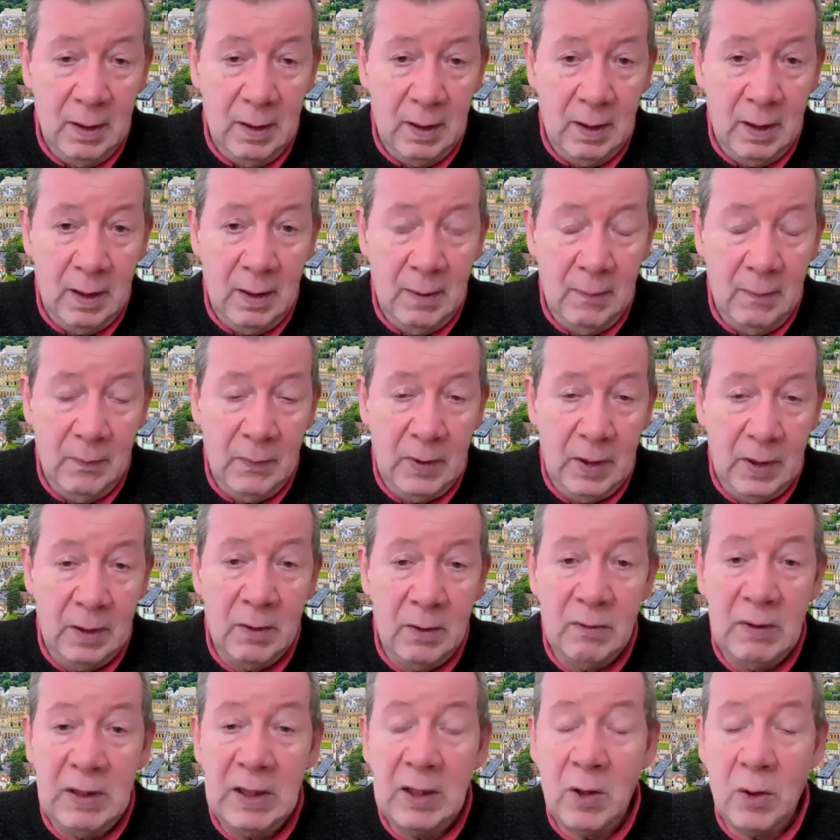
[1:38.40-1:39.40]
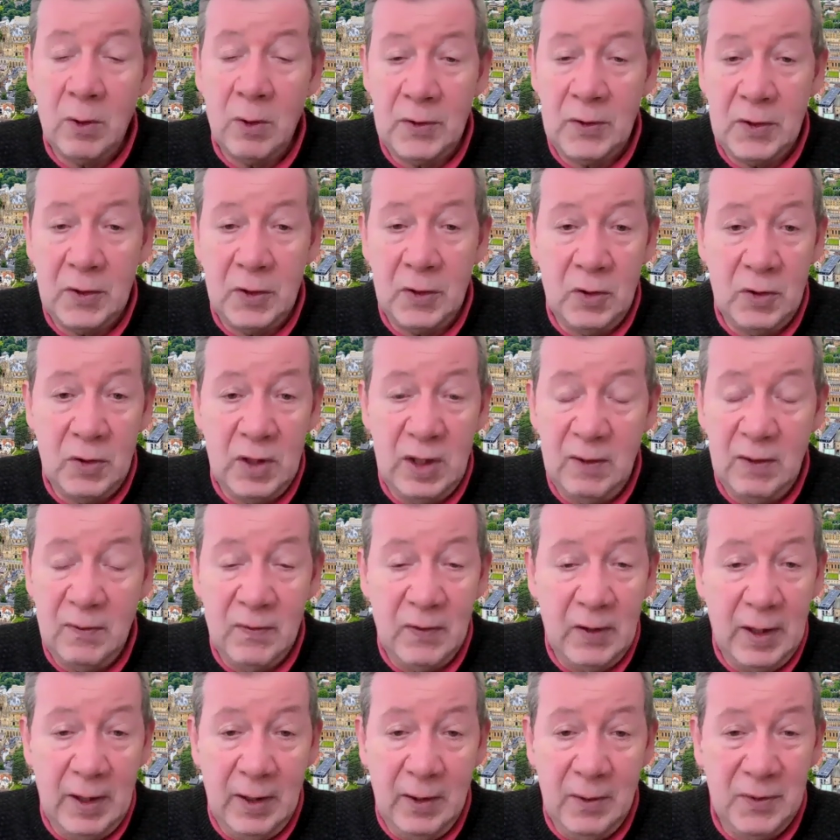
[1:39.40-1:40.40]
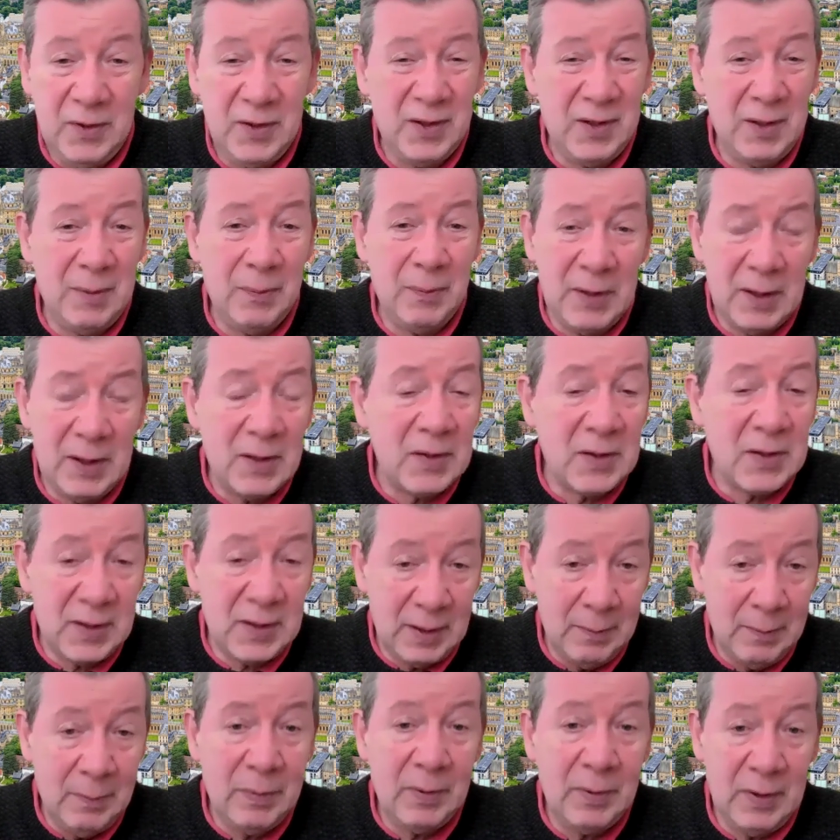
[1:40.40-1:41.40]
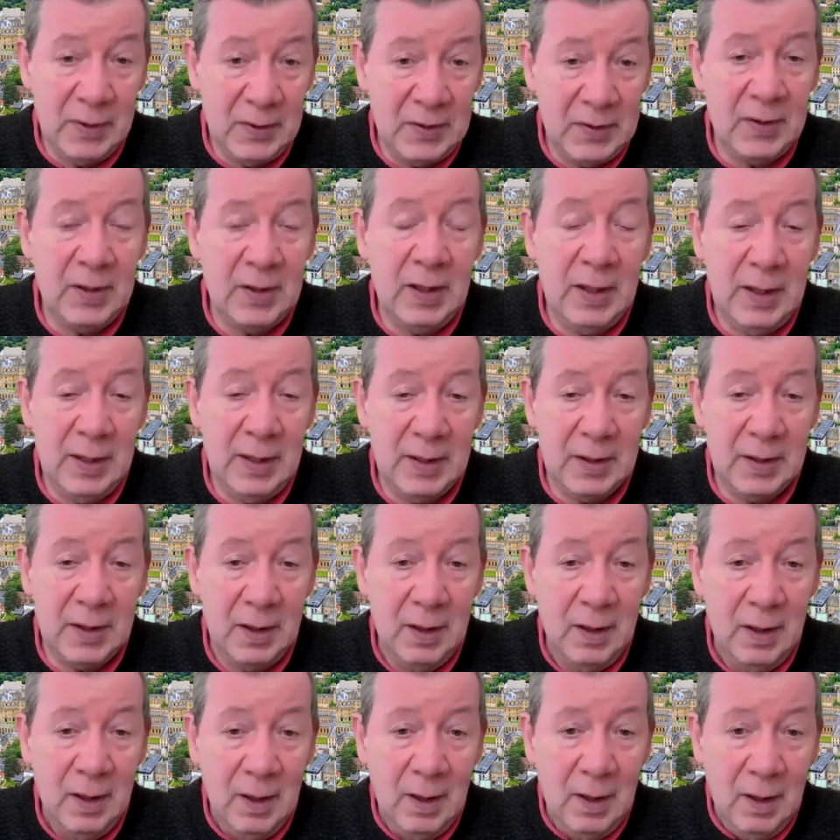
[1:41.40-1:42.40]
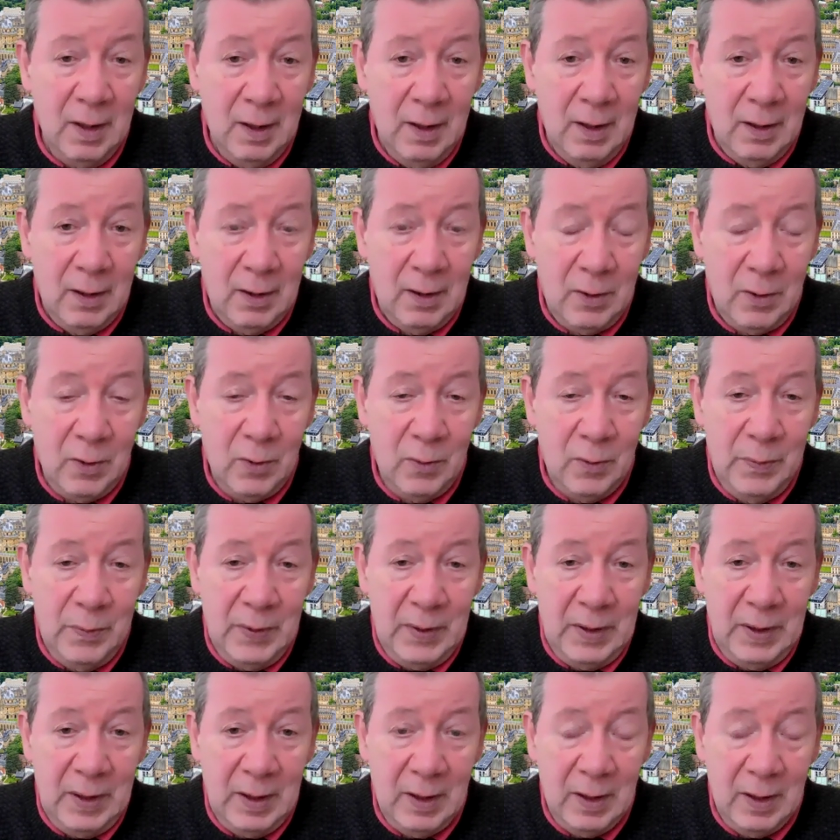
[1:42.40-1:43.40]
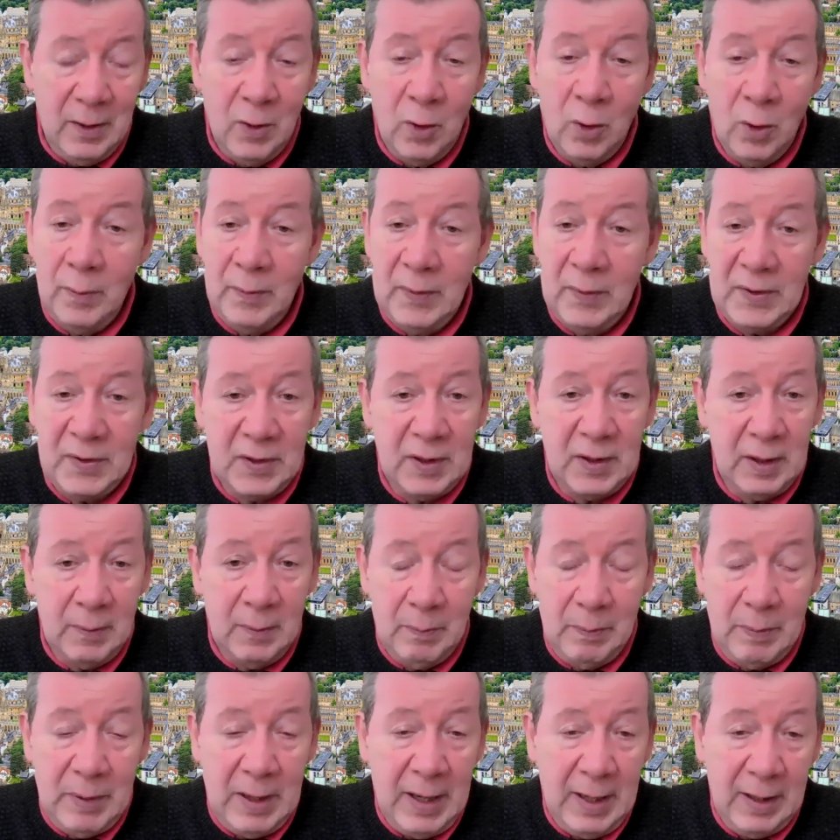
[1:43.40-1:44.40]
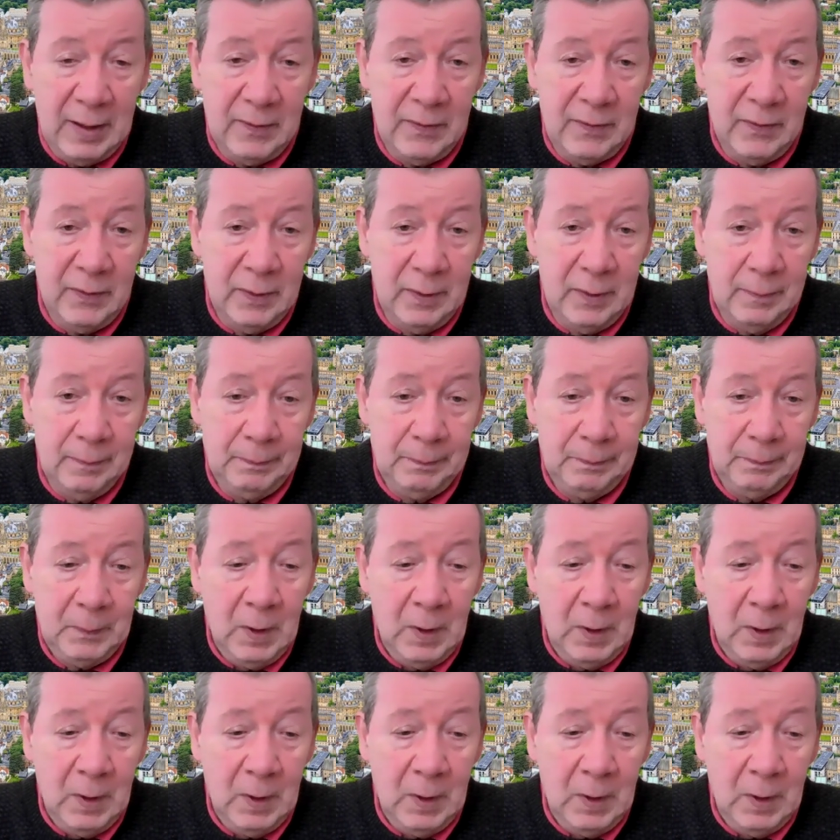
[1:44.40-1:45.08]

reconstituted vials. Something as simple as that could be enormously impactful.